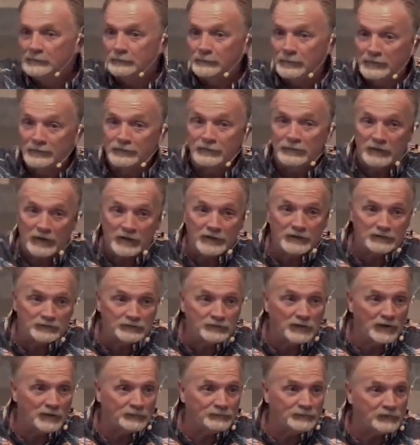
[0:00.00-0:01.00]
But you got a
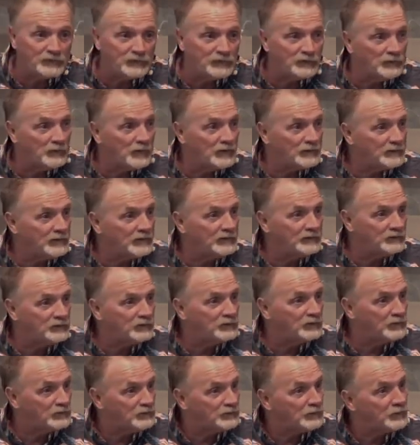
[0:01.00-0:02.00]
job to do. I need
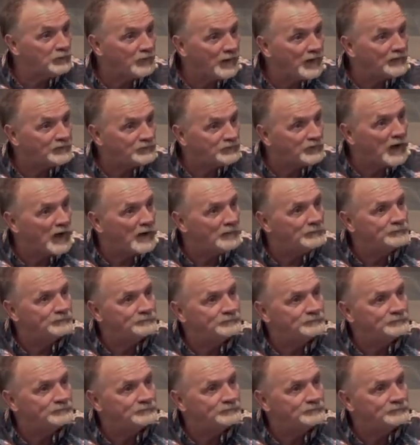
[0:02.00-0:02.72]
you to do that job.